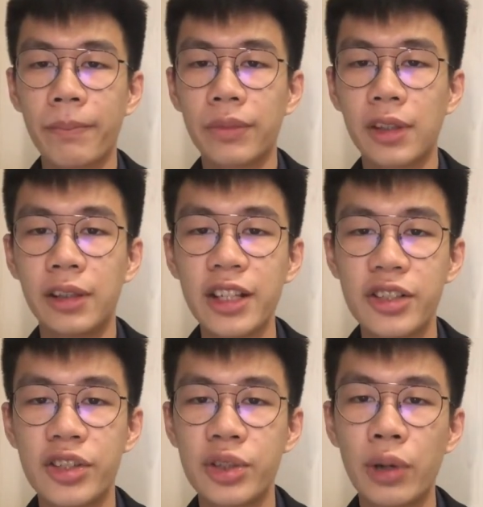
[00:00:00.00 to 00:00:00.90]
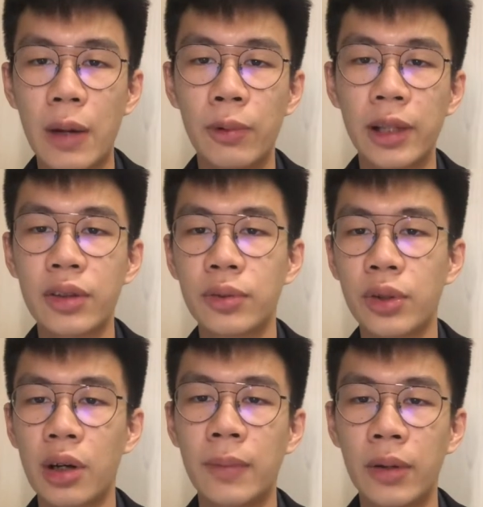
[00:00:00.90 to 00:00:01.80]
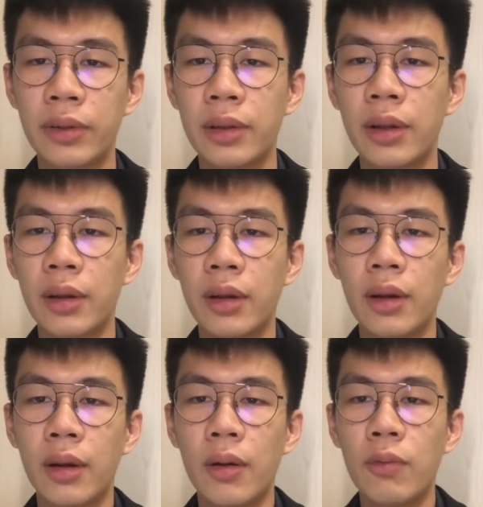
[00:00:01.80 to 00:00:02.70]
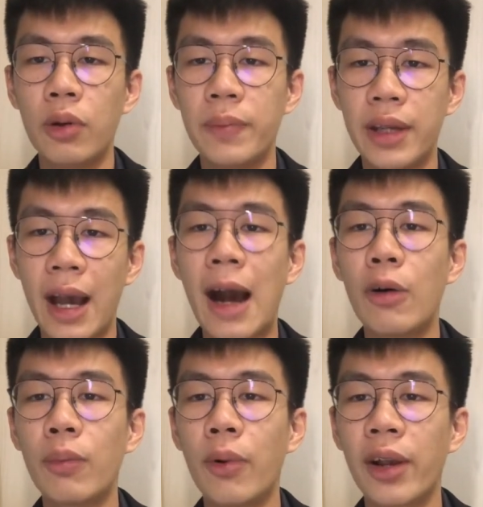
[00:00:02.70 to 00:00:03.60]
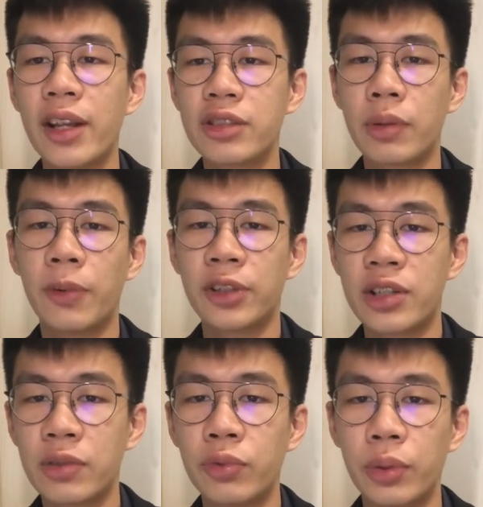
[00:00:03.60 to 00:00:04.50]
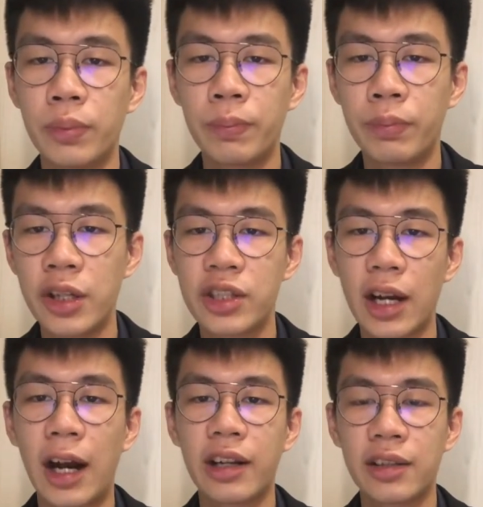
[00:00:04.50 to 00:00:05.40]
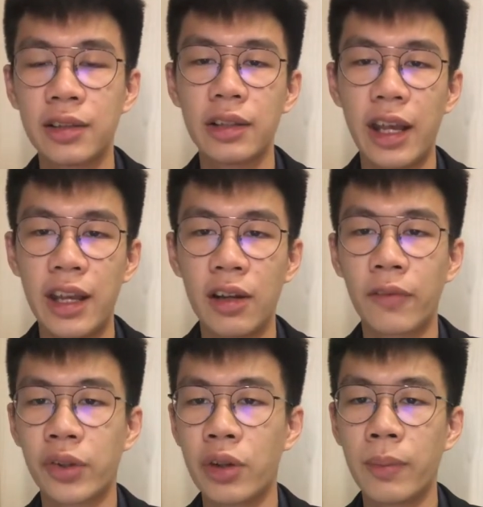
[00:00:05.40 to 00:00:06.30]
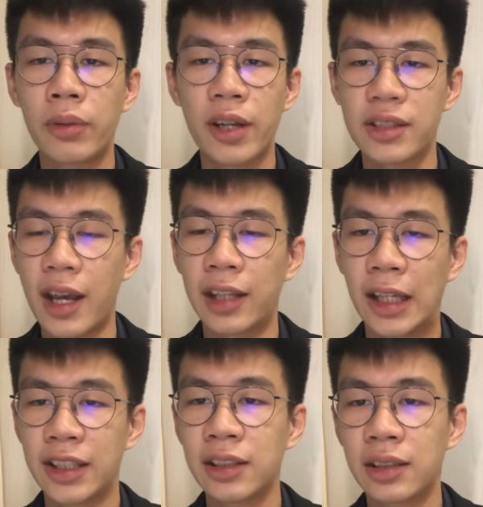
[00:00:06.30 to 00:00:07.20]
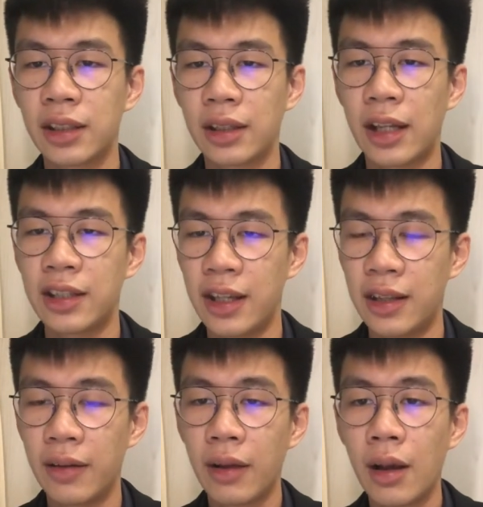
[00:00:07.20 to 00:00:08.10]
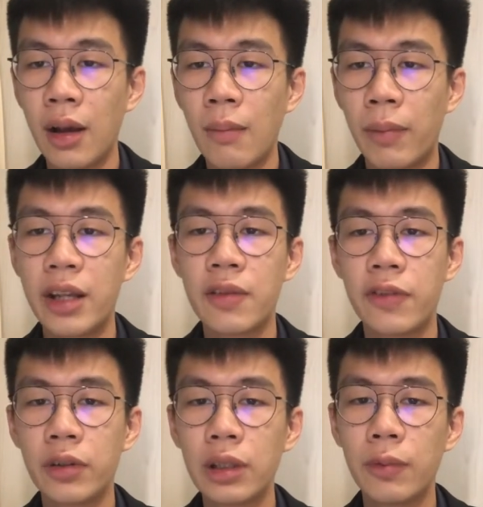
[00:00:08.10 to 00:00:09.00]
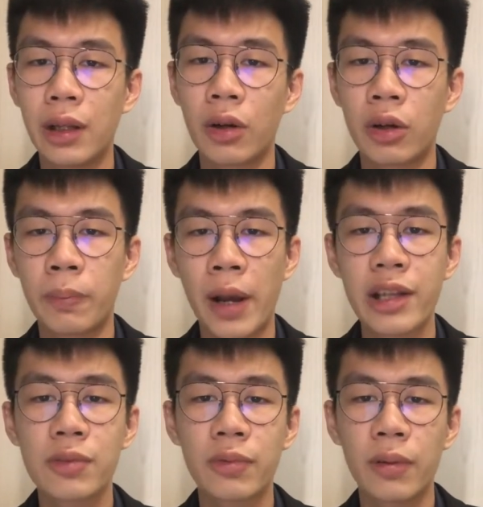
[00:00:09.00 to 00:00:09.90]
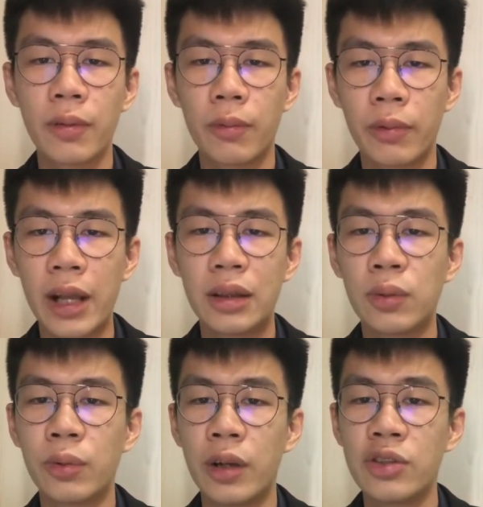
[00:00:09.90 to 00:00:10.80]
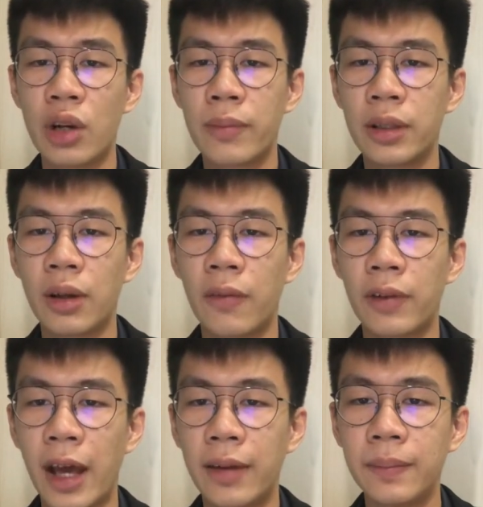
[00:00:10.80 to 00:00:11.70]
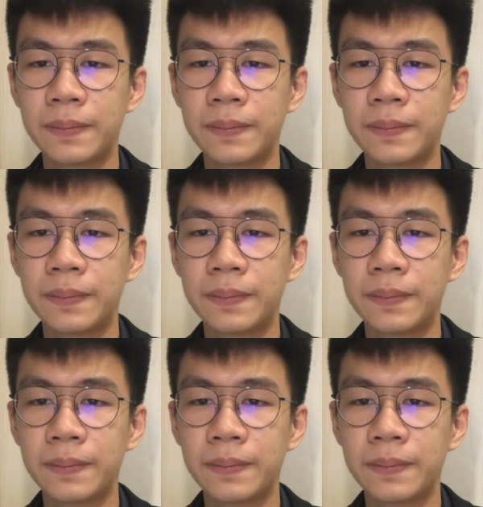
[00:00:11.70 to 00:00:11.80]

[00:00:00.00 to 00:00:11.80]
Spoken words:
The next issue I would like to talk about would be how mortgage repossession would breach Article 8 of the Human Rights Act 1998 by interfering with an occupier's right to enjoyment of land.